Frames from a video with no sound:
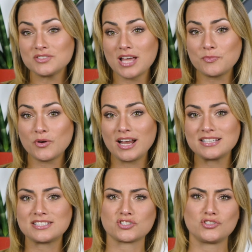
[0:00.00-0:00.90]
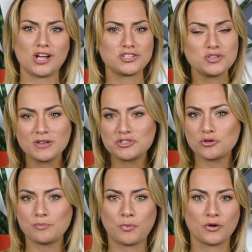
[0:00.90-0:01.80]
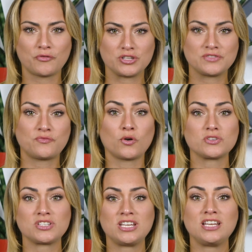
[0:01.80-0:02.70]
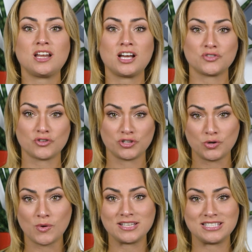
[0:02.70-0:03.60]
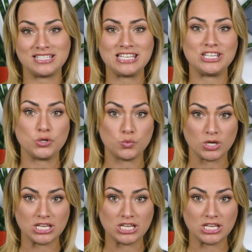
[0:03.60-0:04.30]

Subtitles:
those upgrades, there's not too much to report for this $1,400 USD unit.